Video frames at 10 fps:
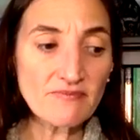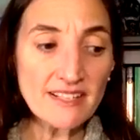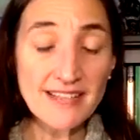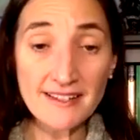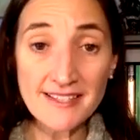
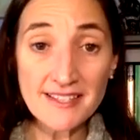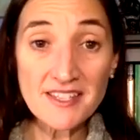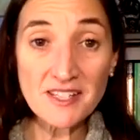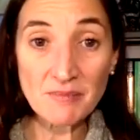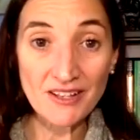
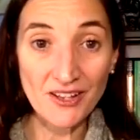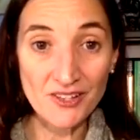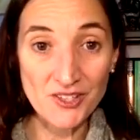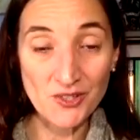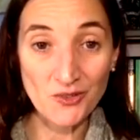toxicity,
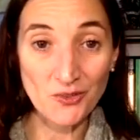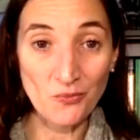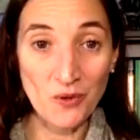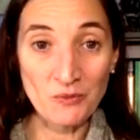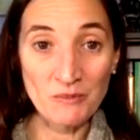because
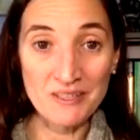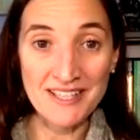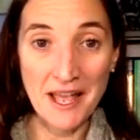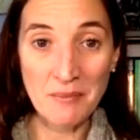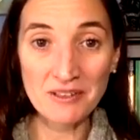when we're
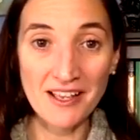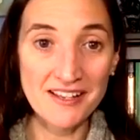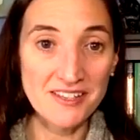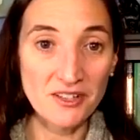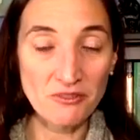
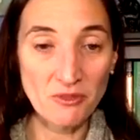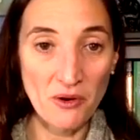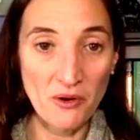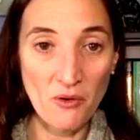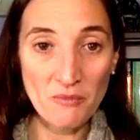metabolizing through
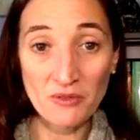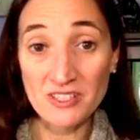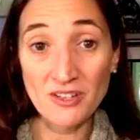our hormones,